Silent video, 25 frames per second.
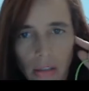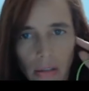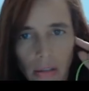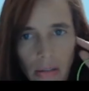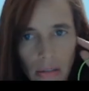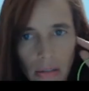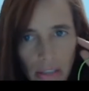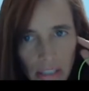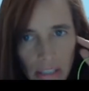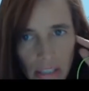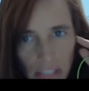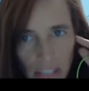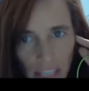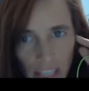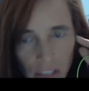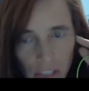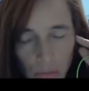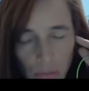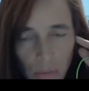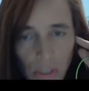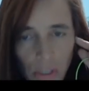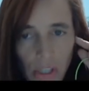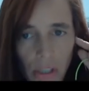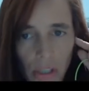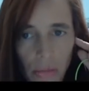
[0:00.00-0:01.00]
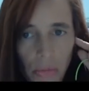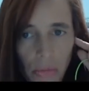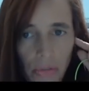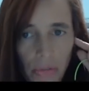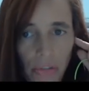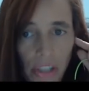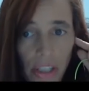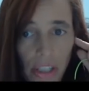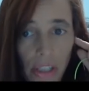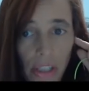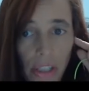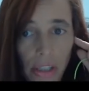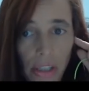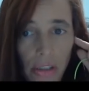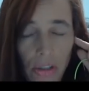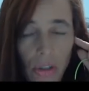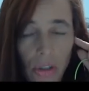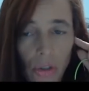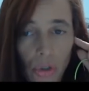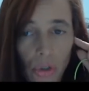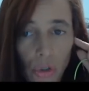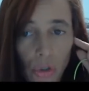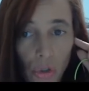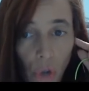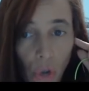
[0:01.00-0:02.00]
it has become a very
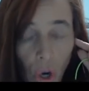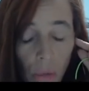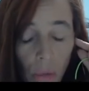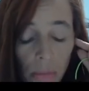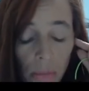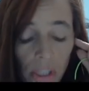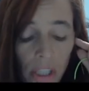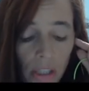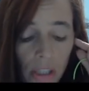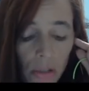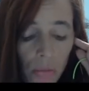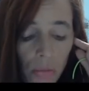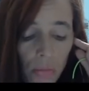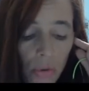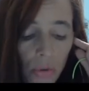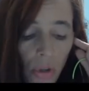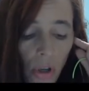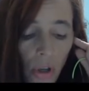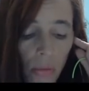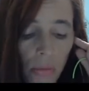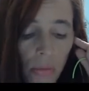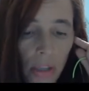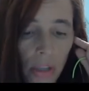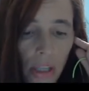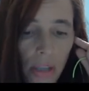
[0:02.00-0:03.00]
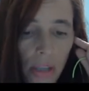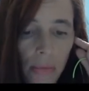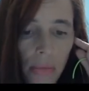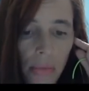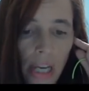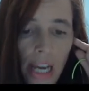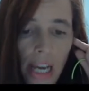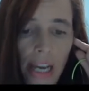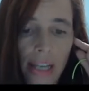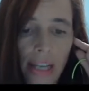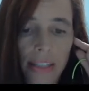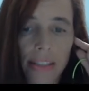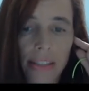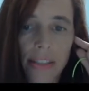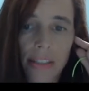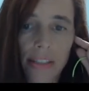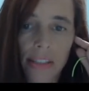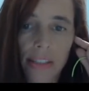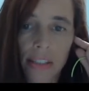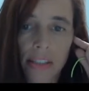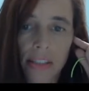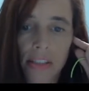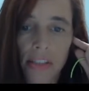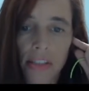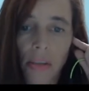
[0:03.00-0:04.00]
dominant problem, and
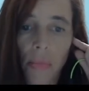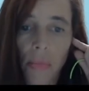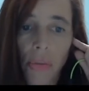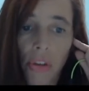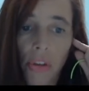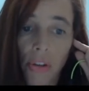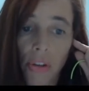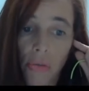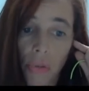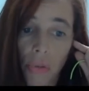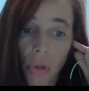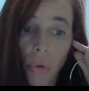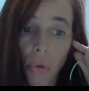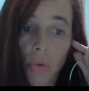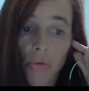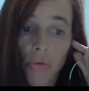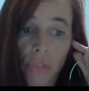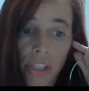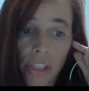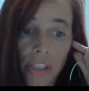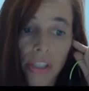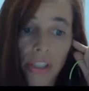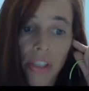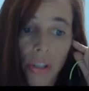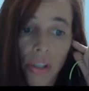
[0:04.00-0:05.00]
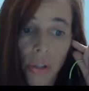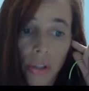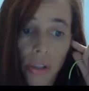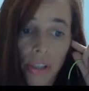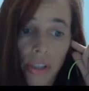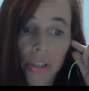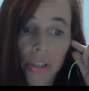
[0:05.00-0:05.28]
that's something we already heard